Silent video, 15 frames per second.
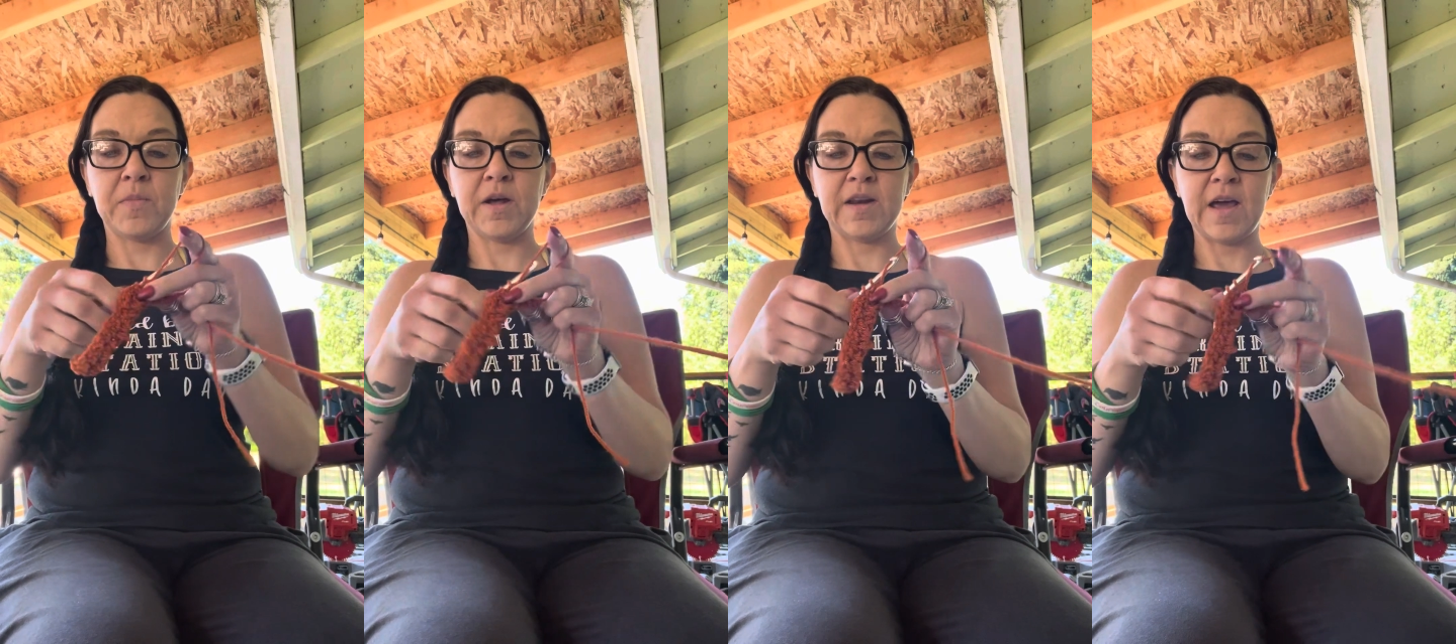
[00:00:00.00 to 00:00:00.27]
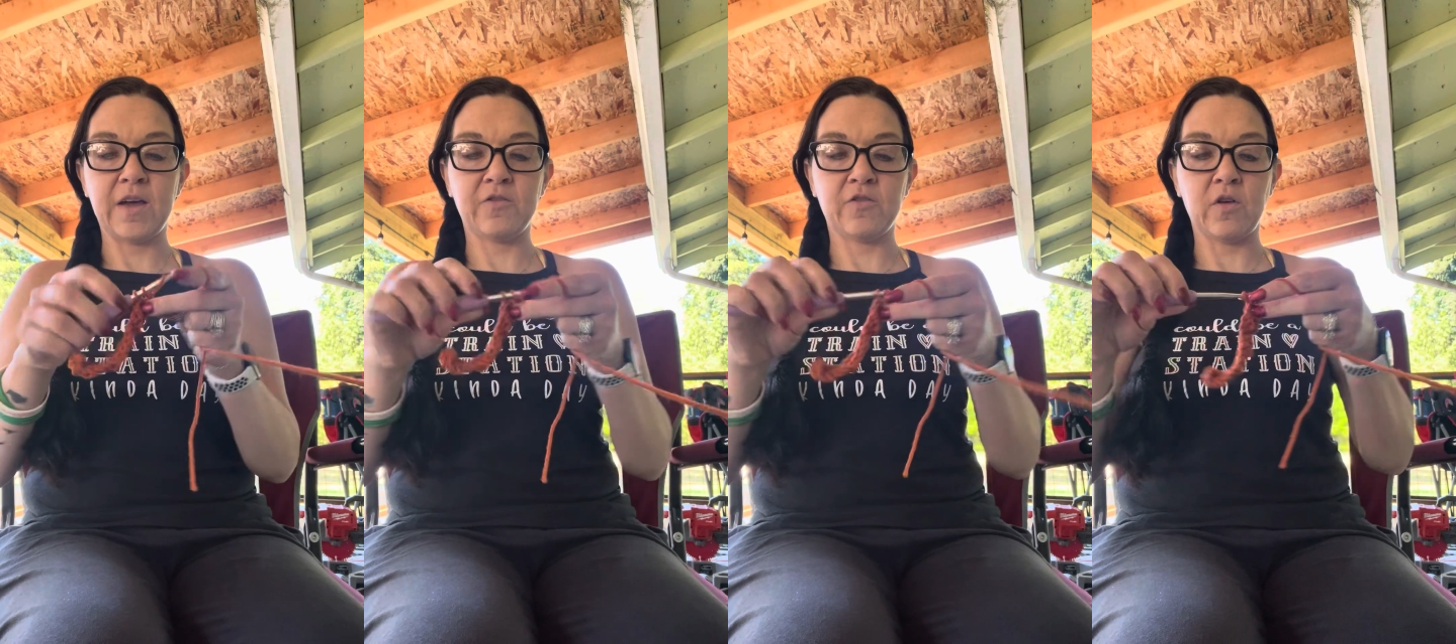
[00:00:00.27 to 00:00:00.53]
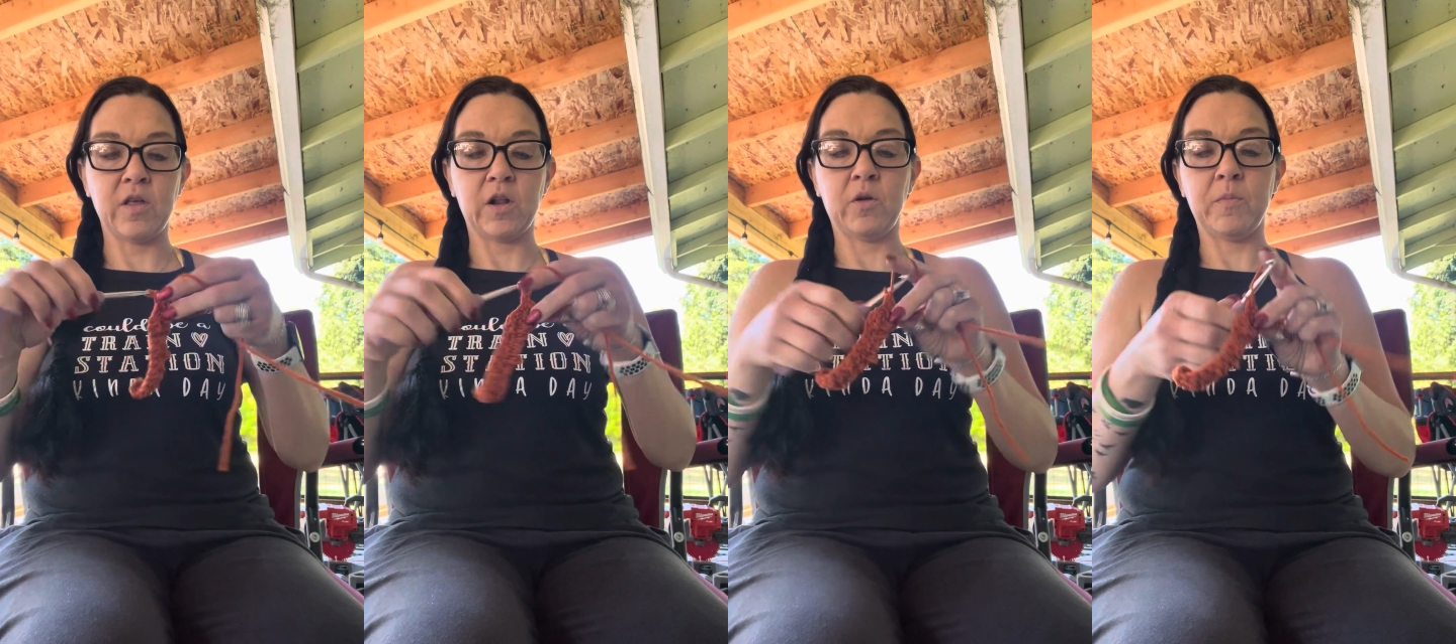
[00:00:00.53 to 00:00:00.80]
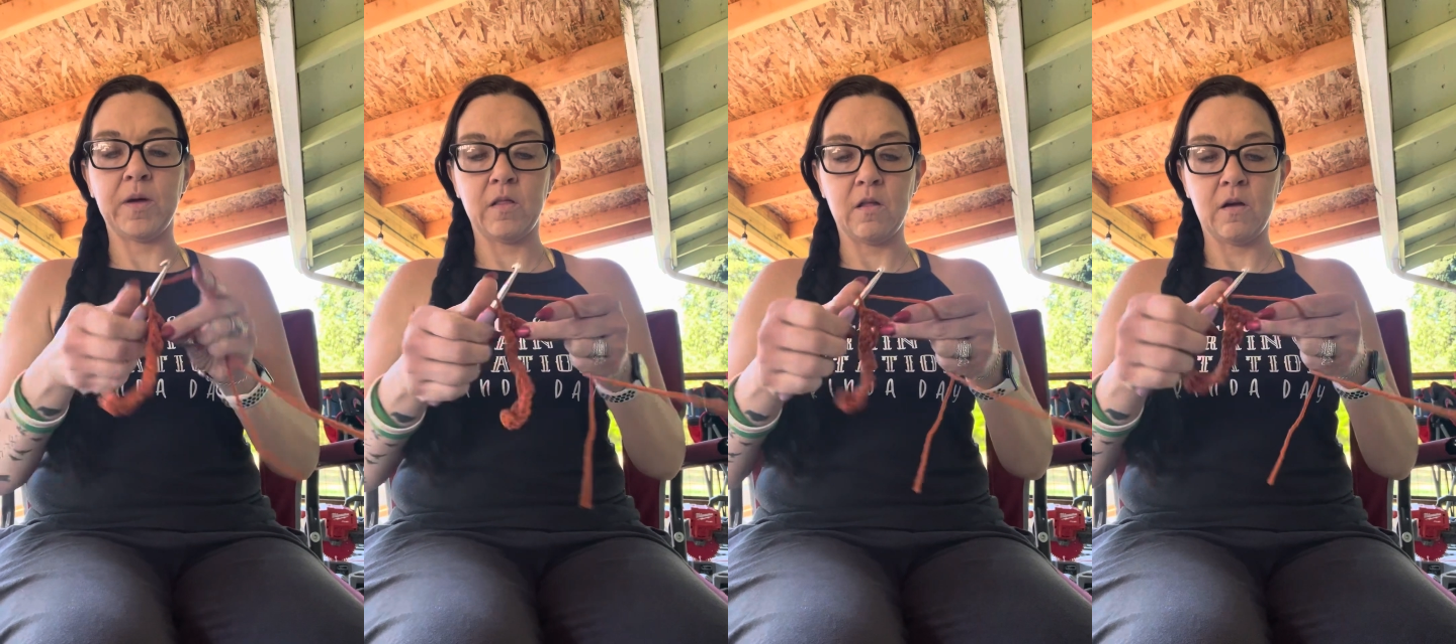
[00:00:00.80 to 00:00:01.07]
It takes a little
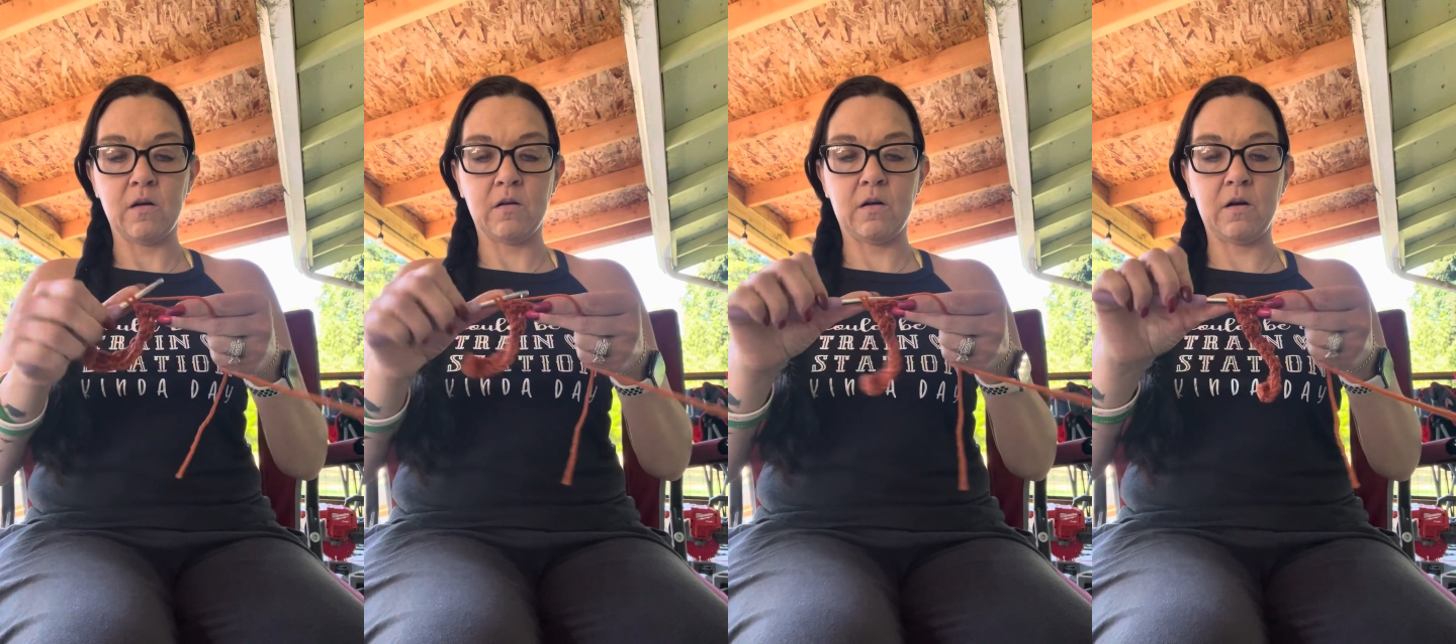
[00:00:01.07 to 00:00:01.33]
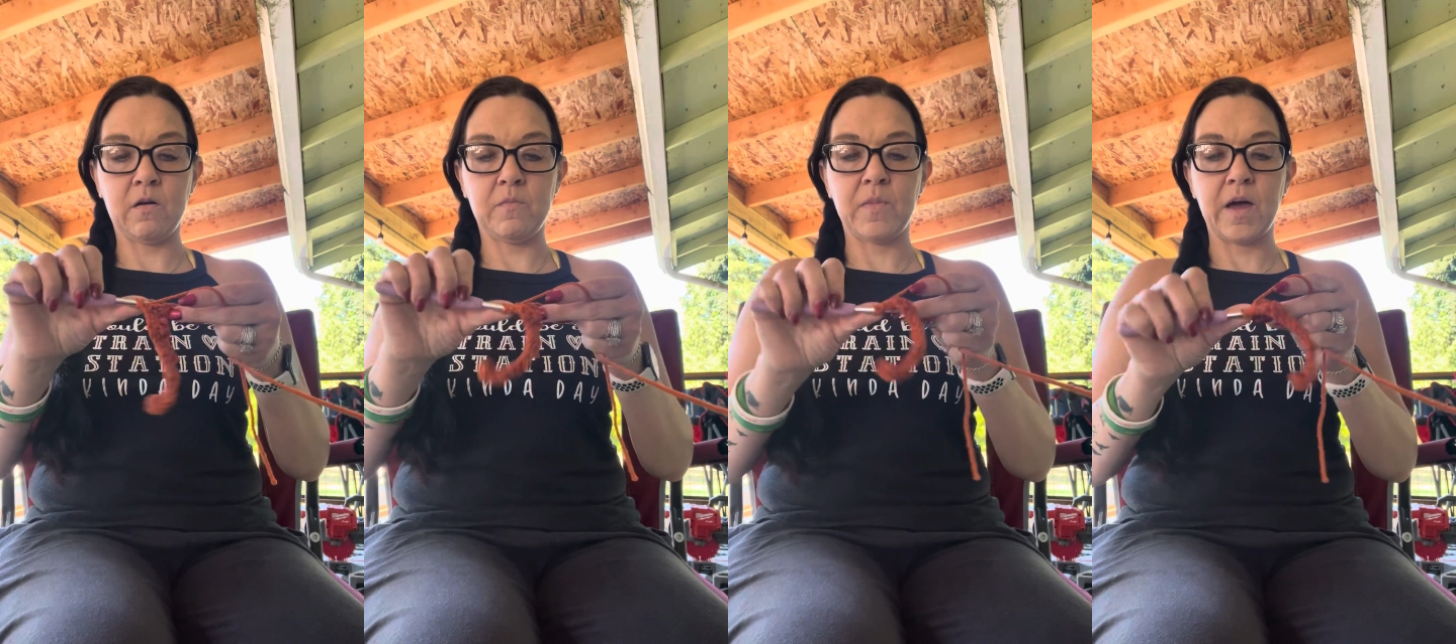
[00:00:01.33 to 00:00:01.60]
bit longer,